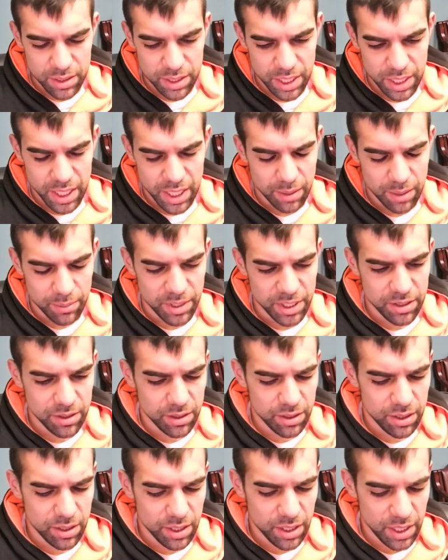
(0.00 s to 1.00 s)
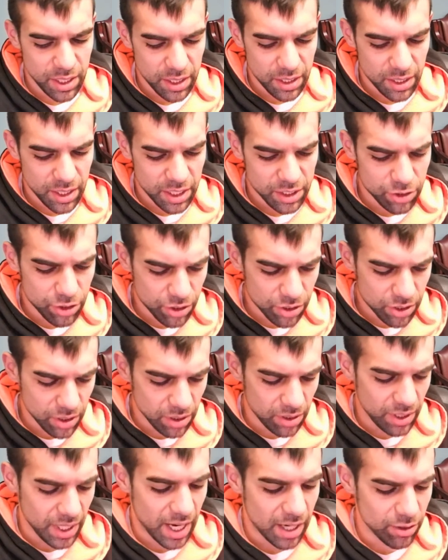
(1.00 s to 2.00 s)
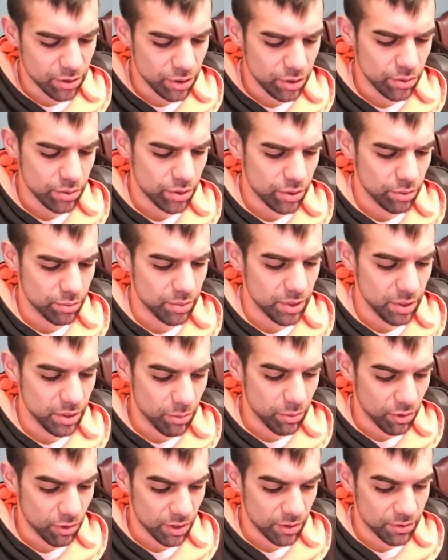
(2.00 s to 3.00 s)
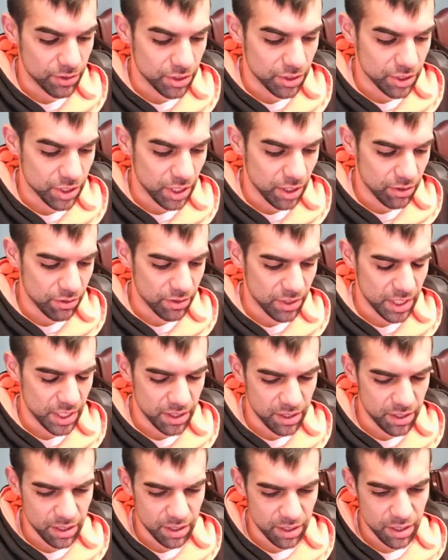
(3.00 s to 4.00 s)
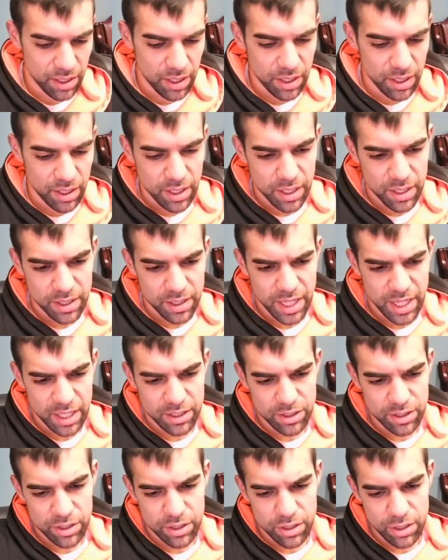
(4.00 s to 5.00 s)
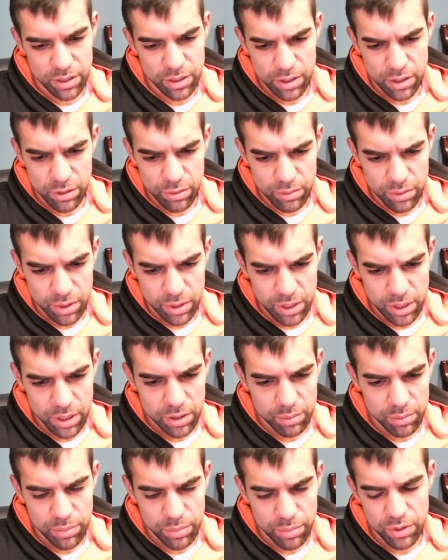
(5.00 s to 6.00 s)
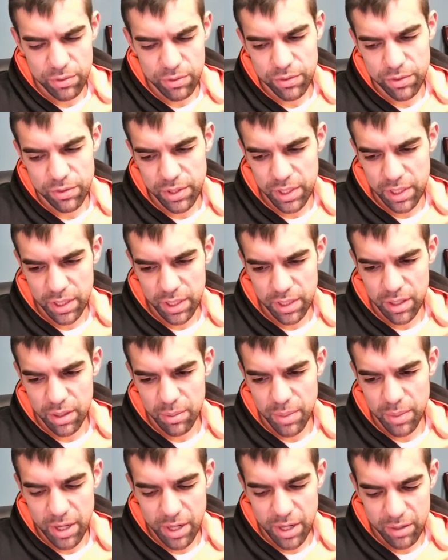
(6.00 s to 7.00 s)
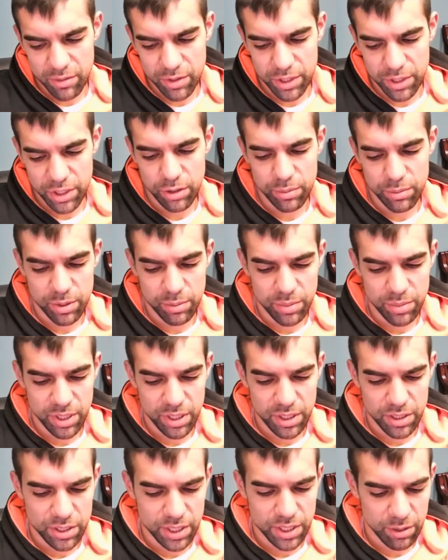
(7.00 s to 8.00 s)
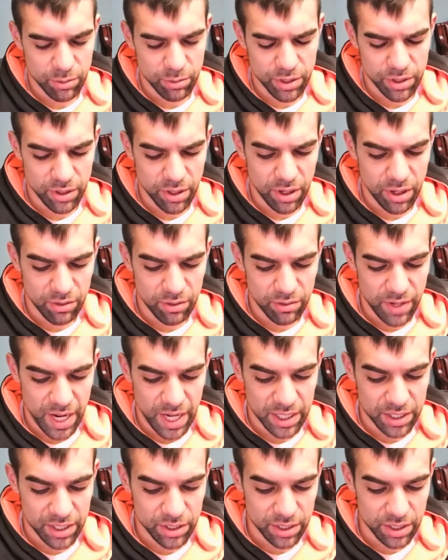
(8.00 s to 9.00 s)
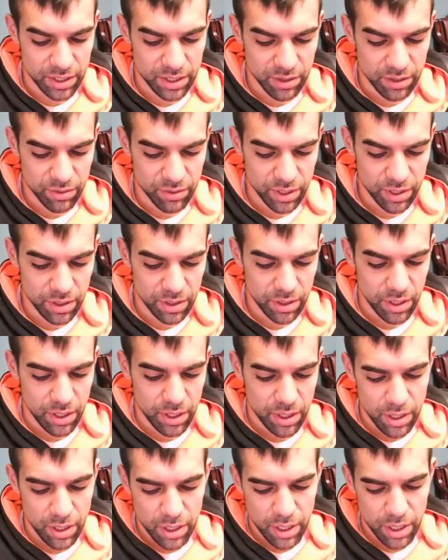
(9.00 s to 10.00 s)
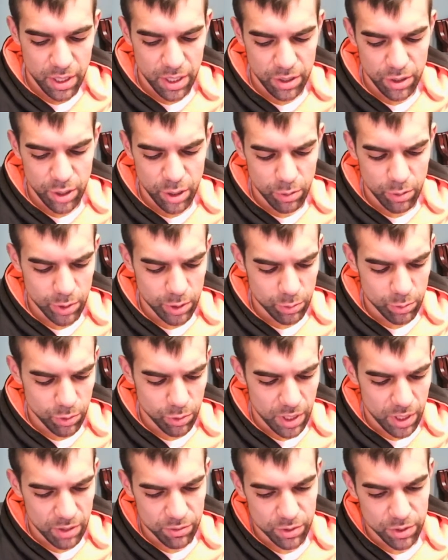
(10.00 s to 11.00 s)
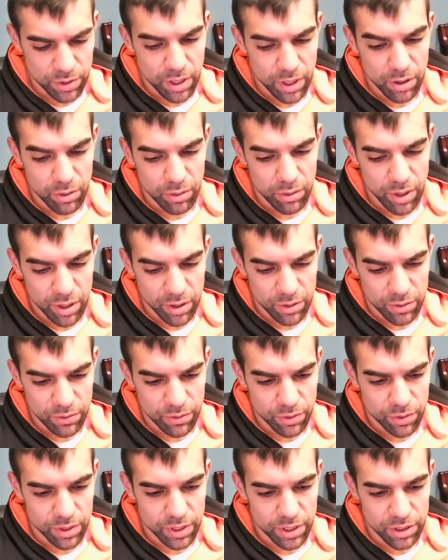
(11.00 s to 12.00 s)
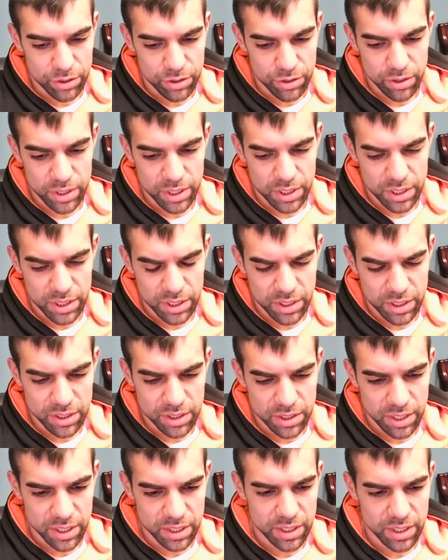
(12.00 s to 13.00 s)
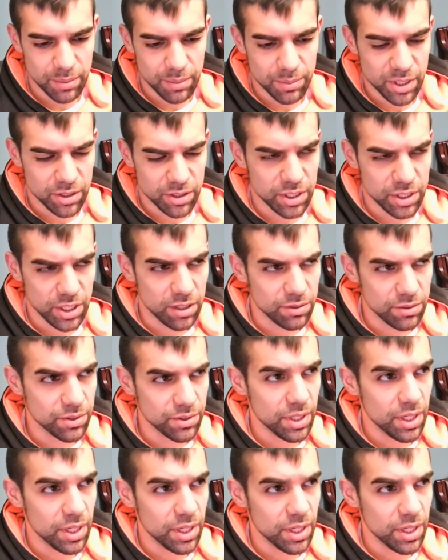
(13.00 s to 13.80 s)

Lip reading: I mean, it just allows you to be more of yourself. And I think that is the unique, beautiful thing about every human being, is that we are all vastly different and no one will ever know our full intricacies except ourselves.